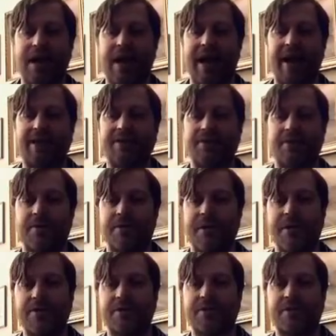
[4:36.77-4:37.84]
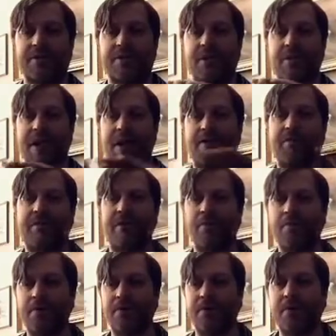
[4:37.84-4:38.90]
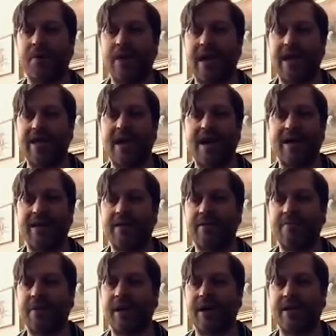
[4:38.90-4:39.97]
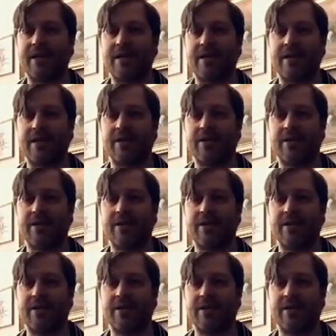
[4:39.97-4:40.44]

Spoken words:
and so they're just out in the open and not hidden behind anything.